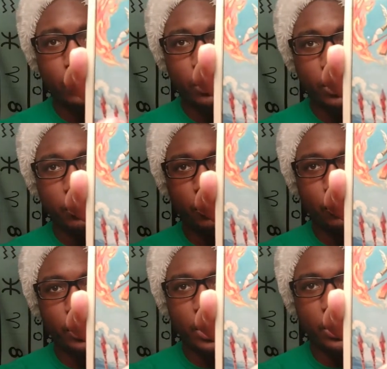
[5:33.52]
ocean, and she's
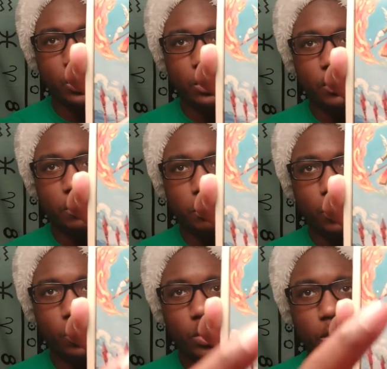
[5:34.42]
standing on this
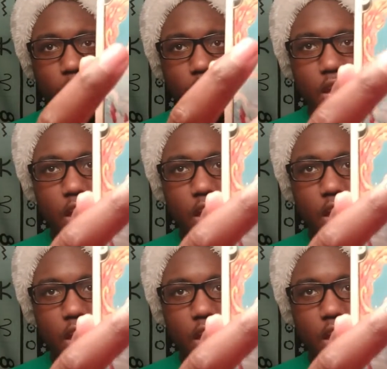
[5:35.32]
middle one,